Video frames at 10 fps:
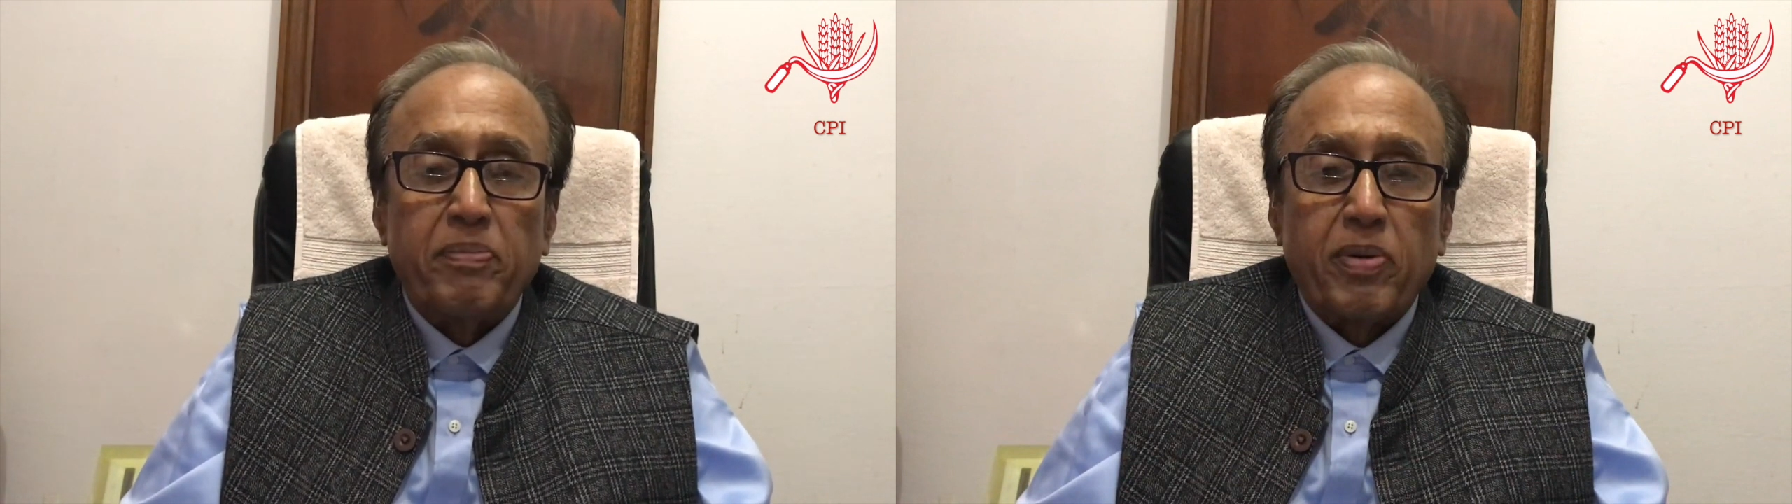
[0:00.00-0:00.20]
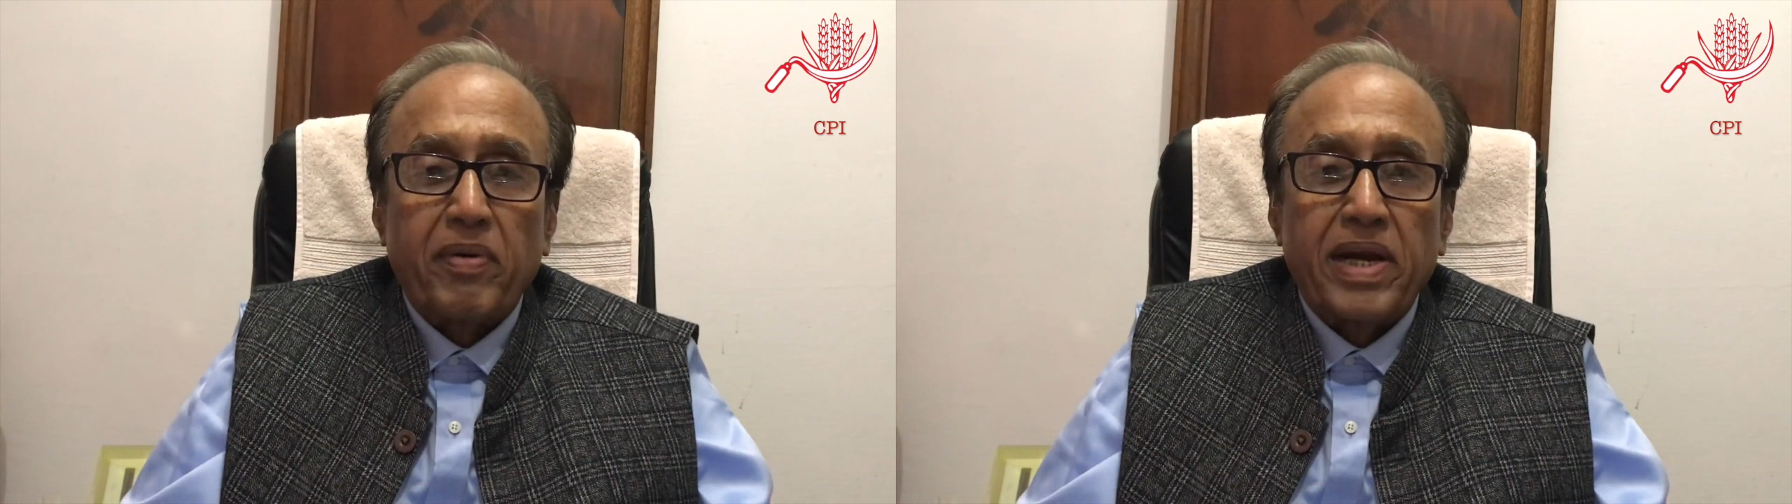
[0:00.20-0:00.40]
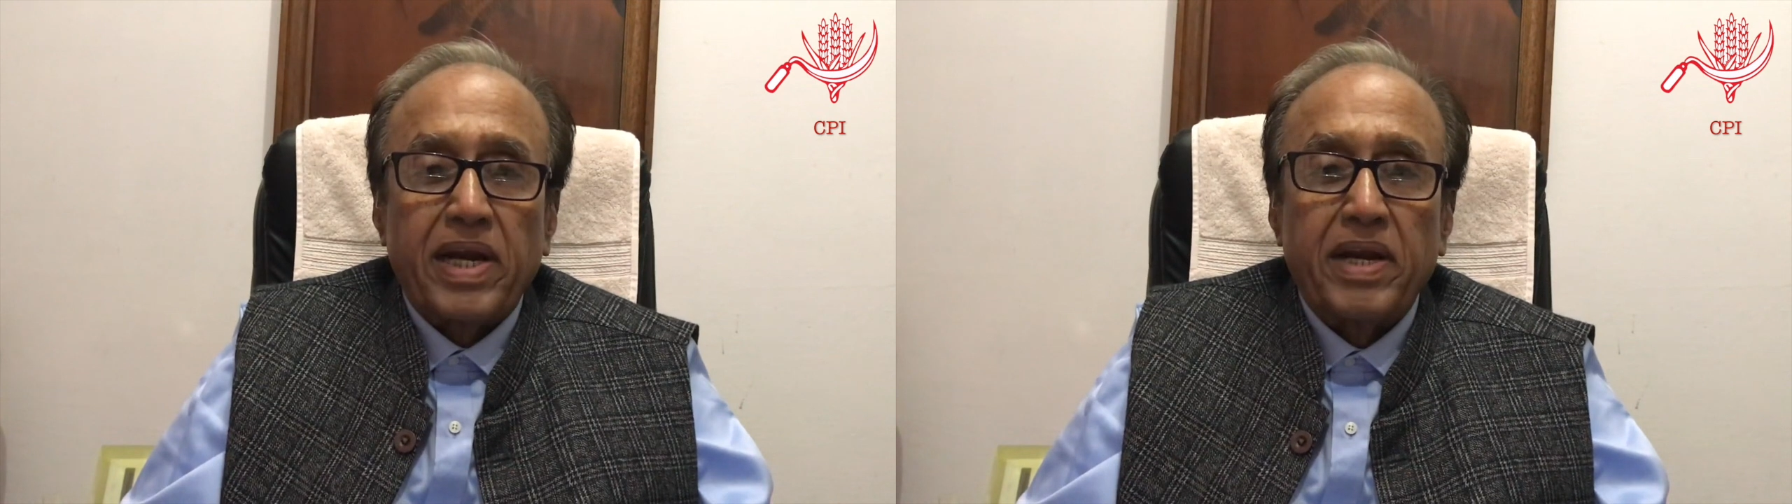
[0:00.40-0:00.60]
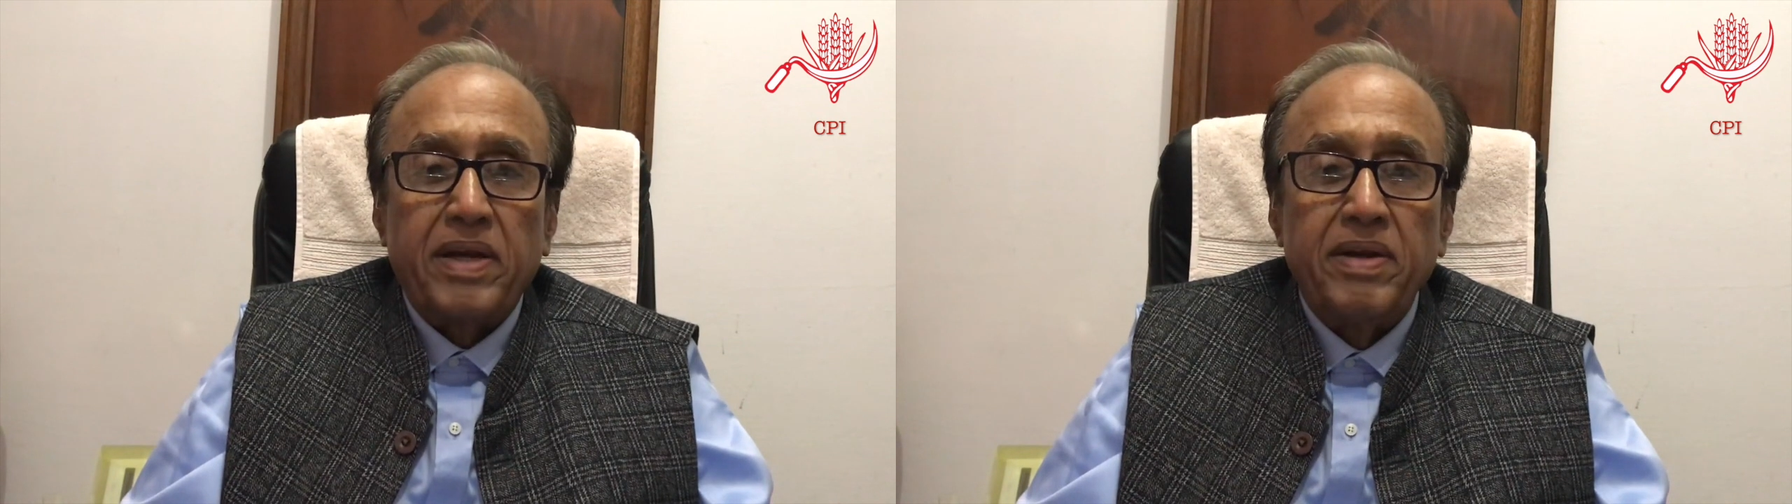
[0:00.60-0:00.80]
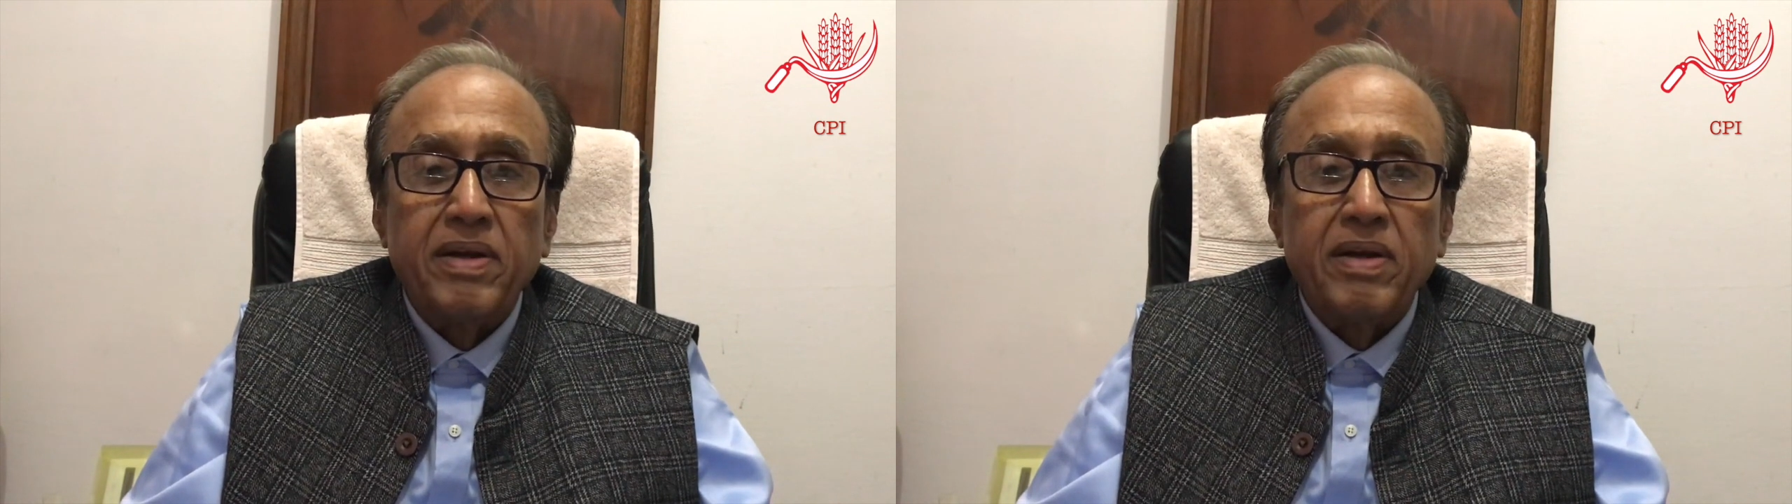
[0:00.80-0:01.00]

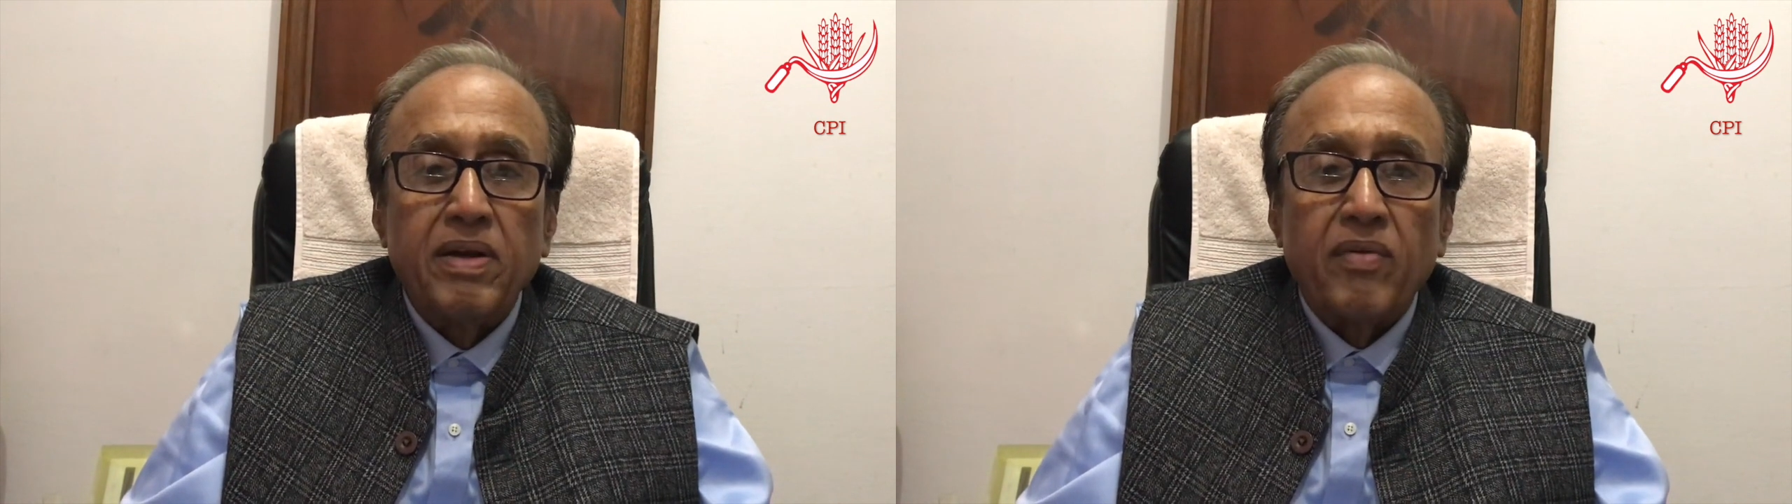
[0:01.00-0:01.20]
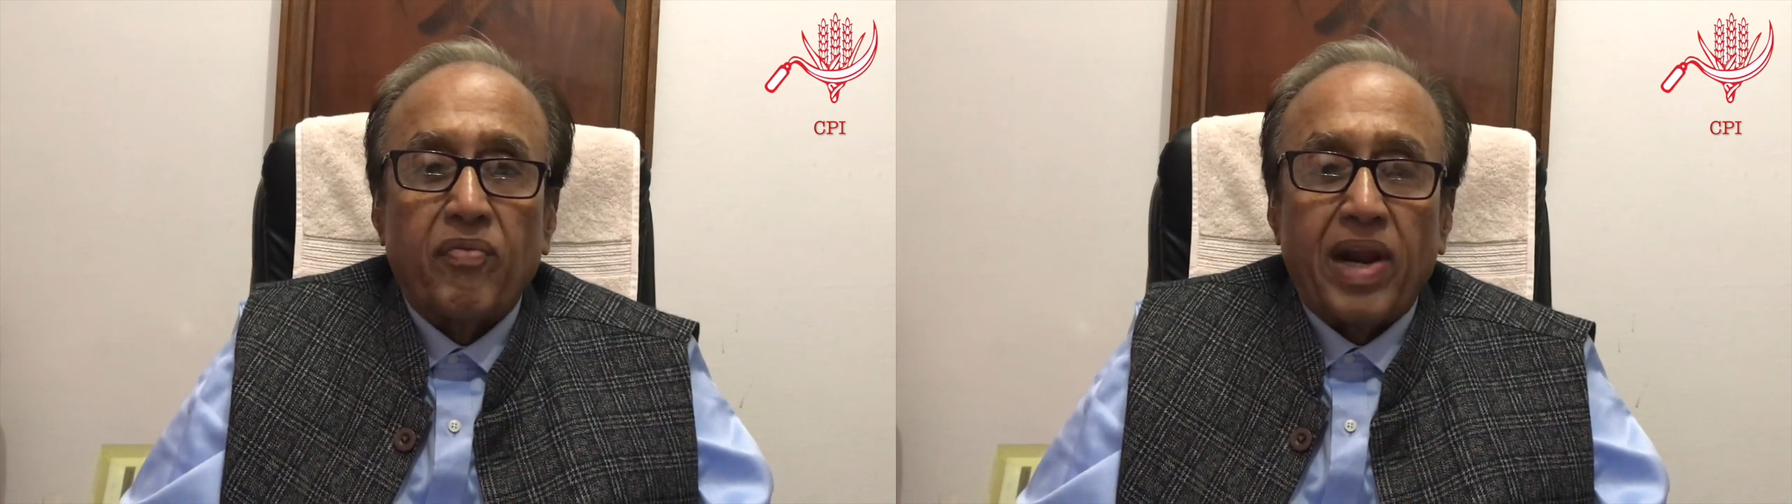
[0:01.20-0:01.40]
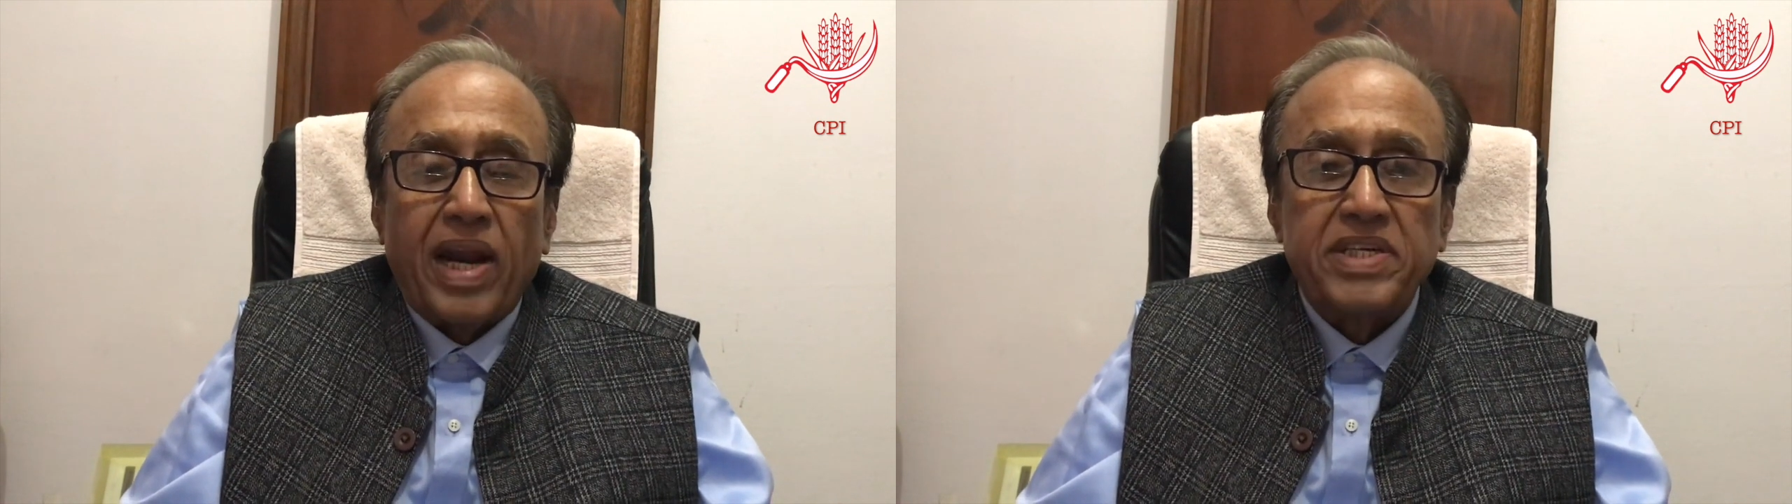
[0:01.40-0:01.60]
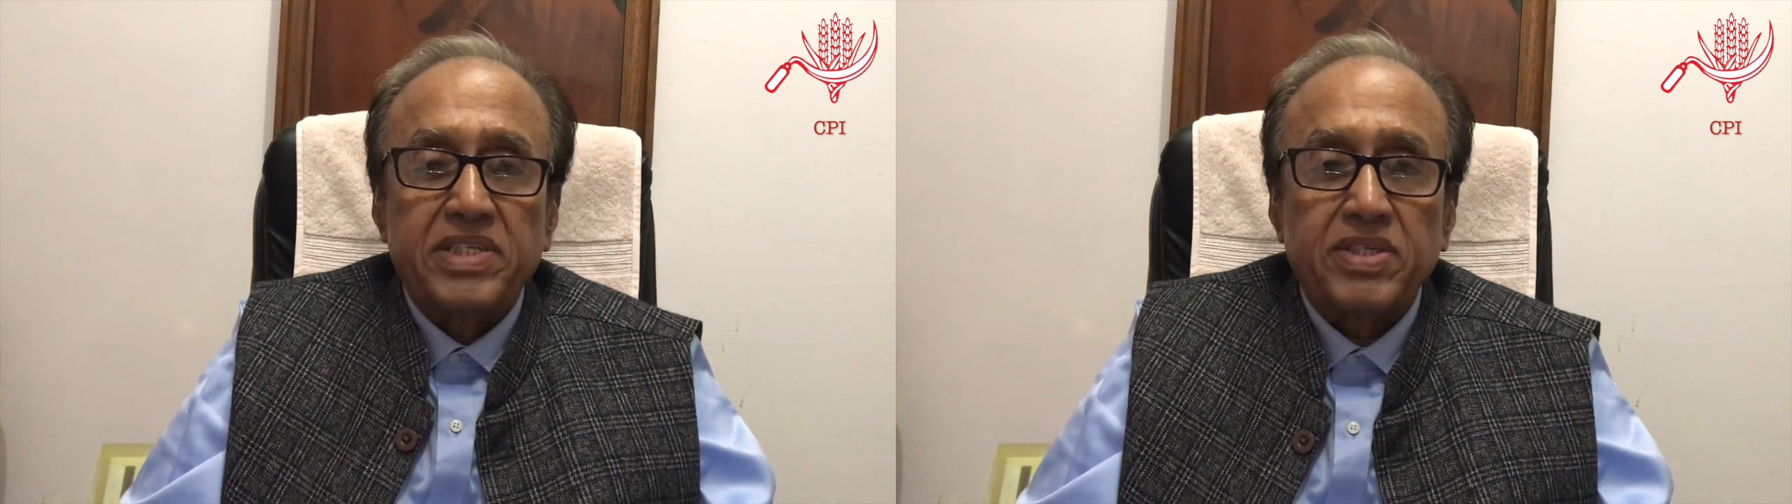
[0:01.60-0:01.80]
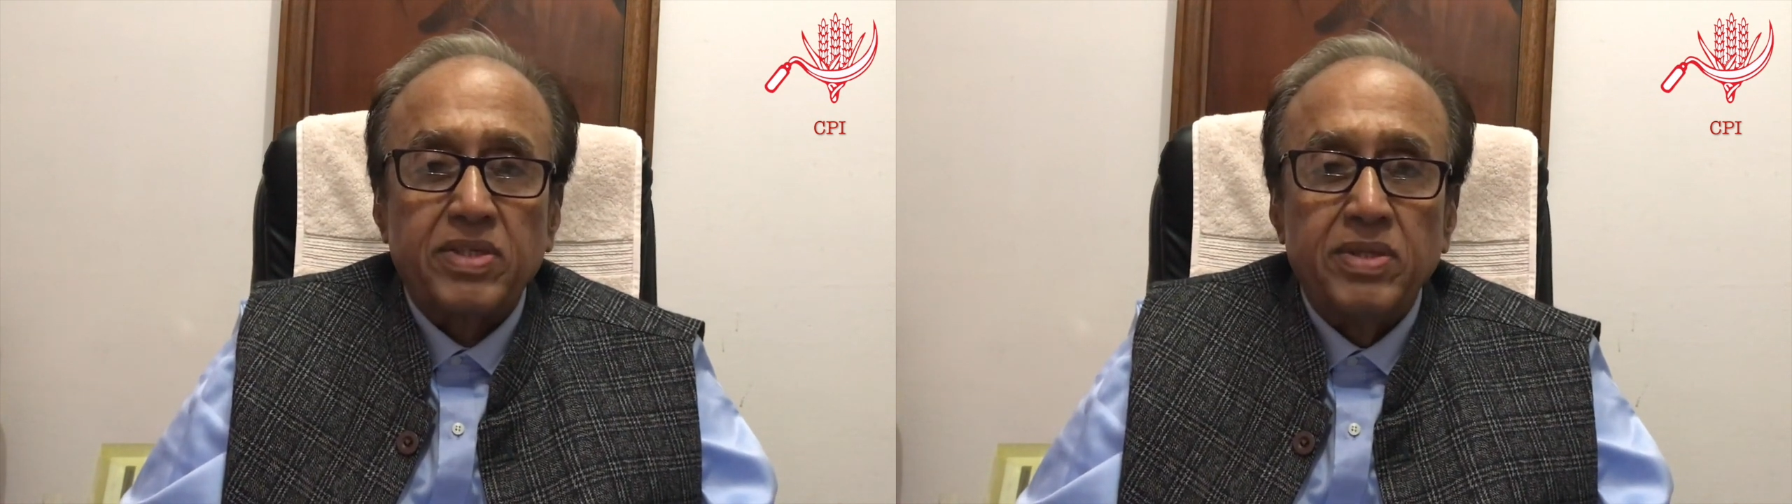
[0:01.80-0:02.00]
provided
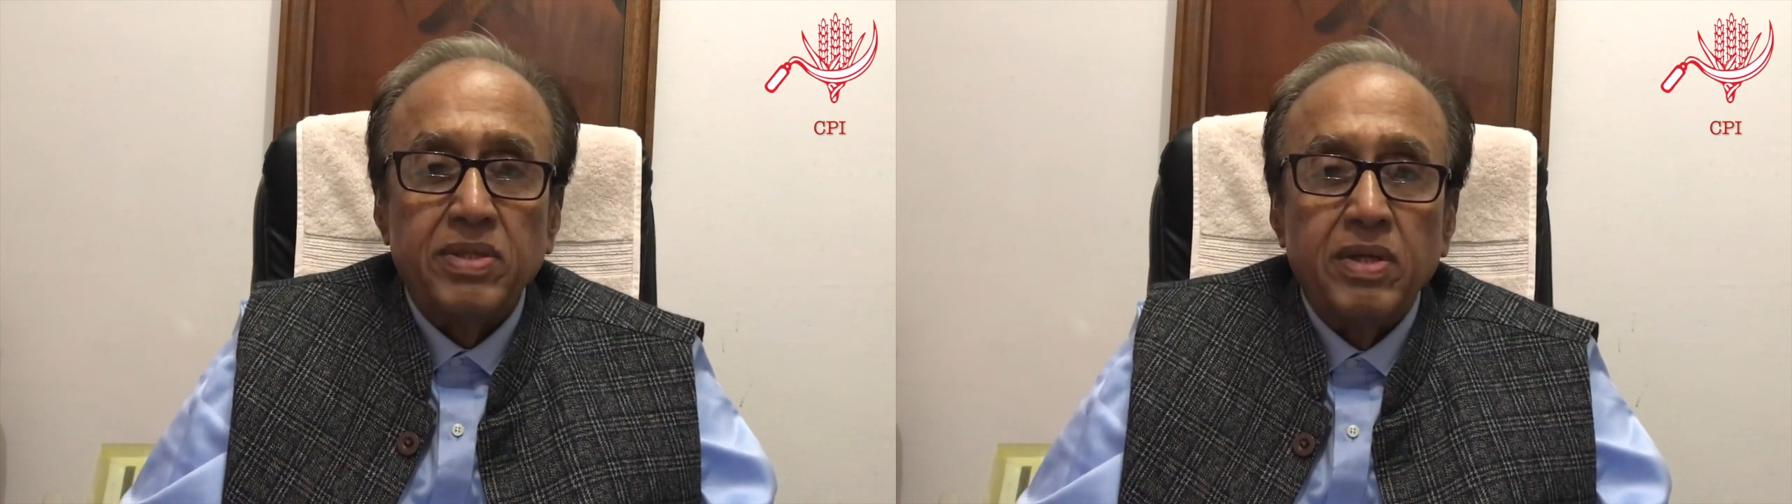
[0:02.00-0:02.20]
flights